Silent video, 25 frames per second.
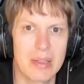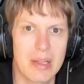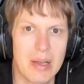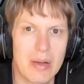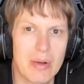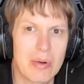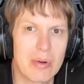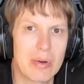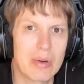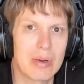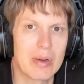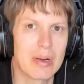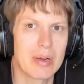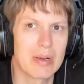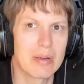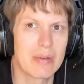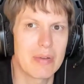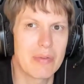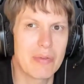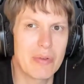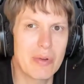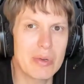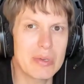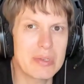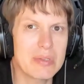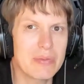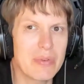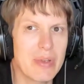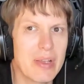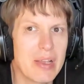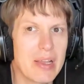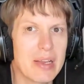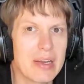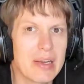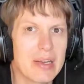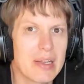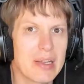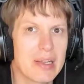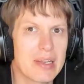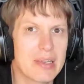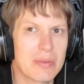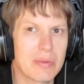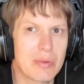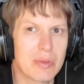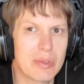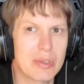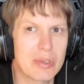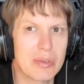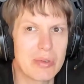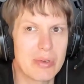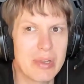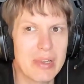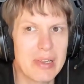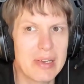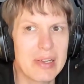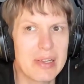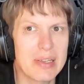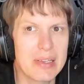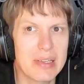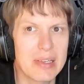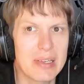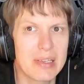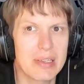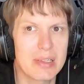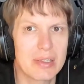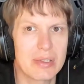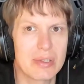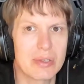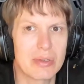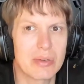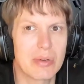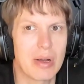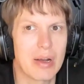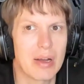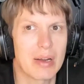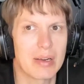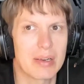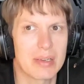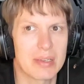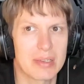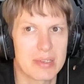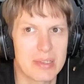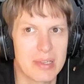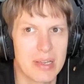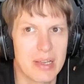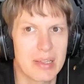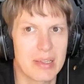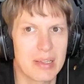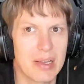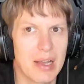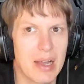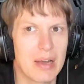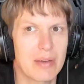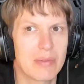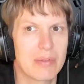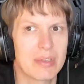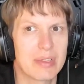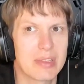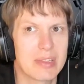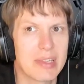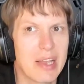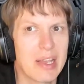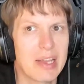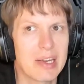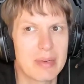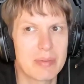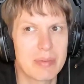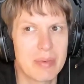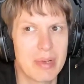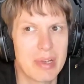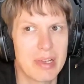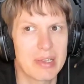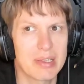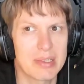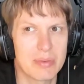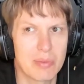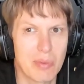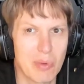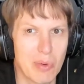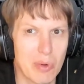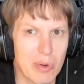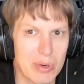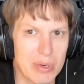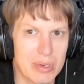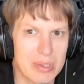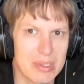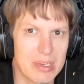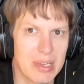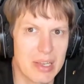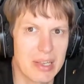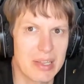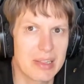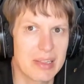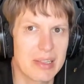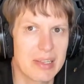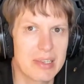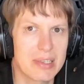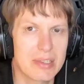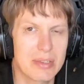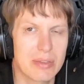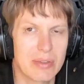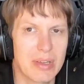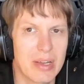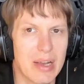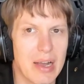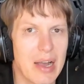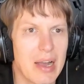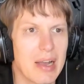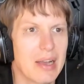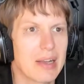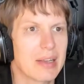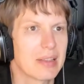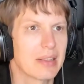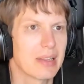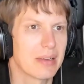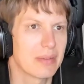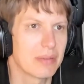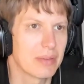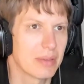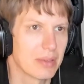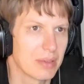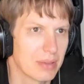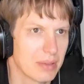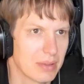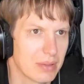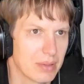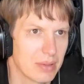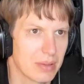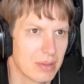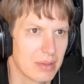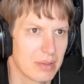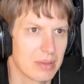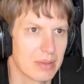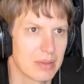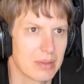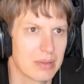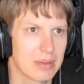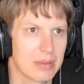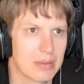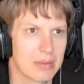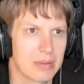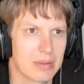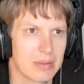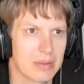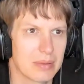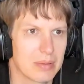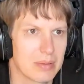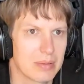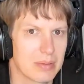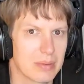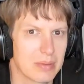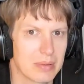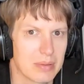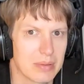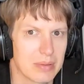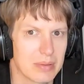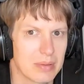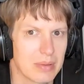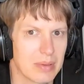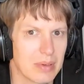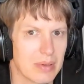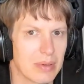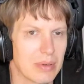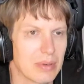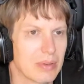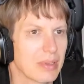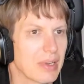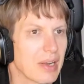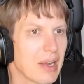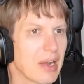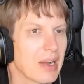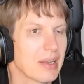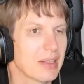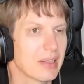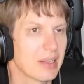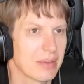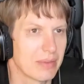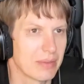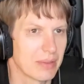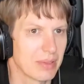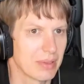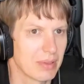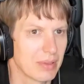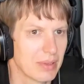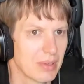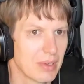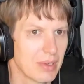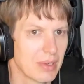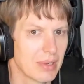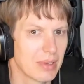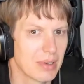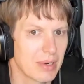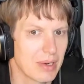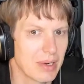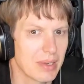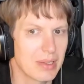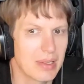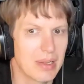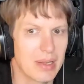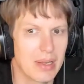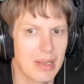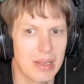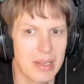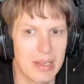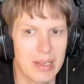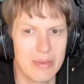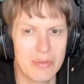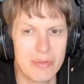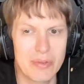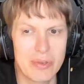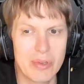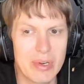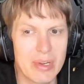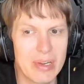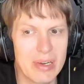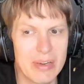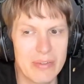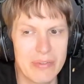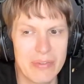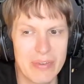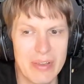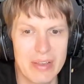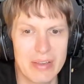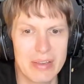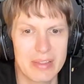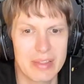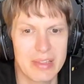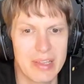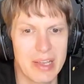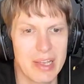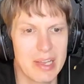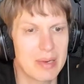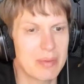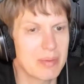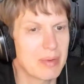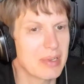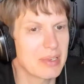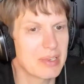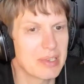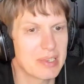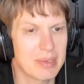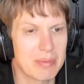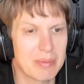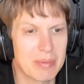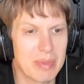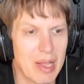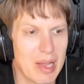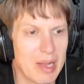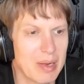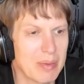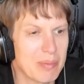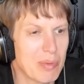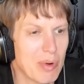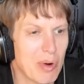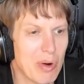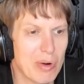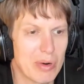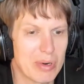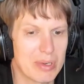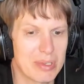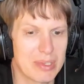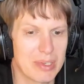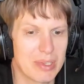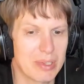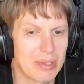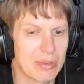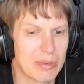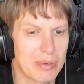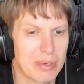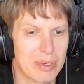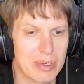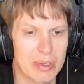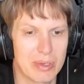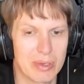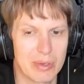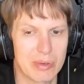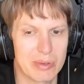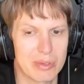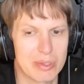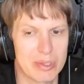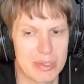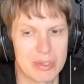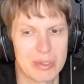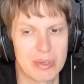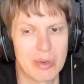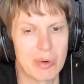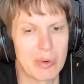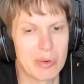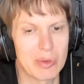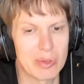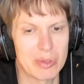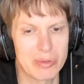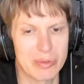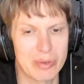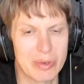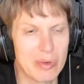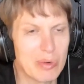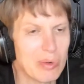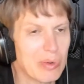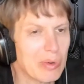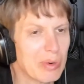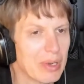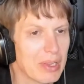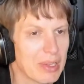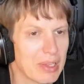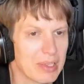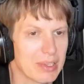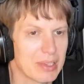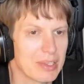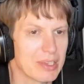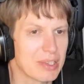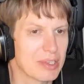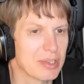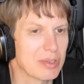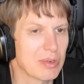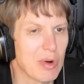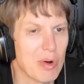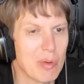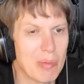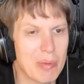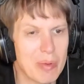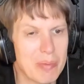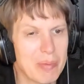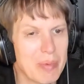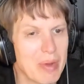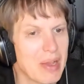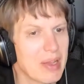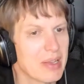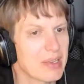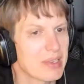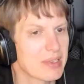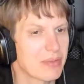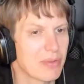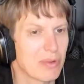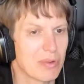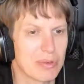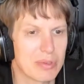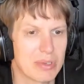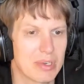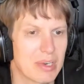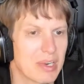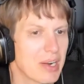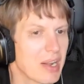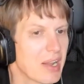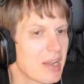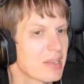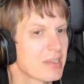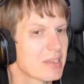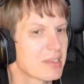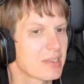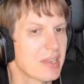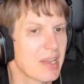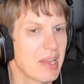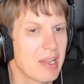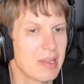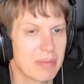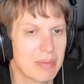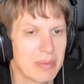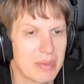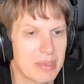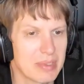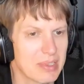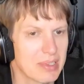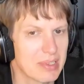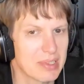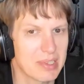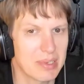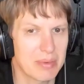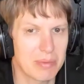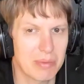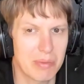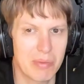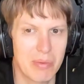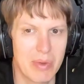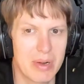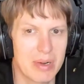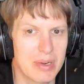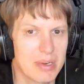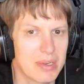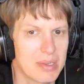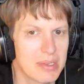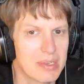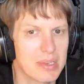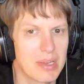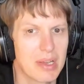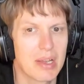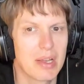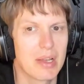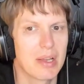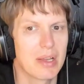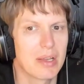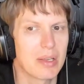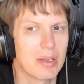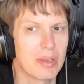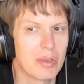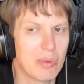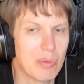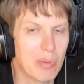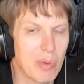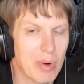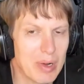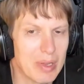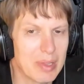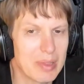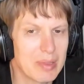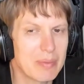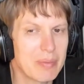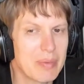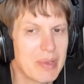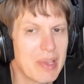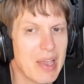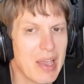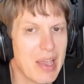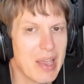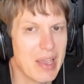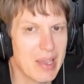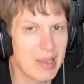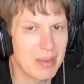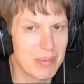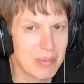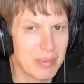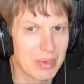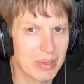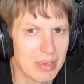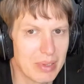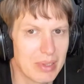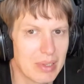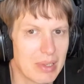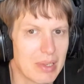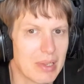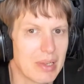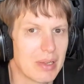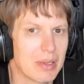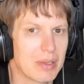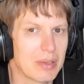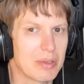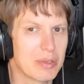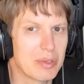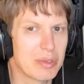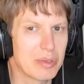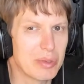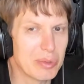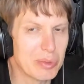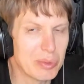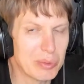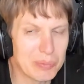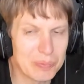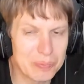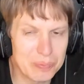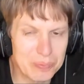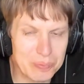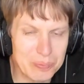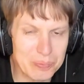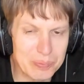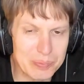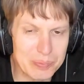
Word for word: Now, the first thing is what you really need to understand how a database works, at least on a high level. Uh, uh, uh, on a high level, right? If you really think a database is a black box and you're, you know, just going to Google and just copy paste those create statements and some queries, you won't be able to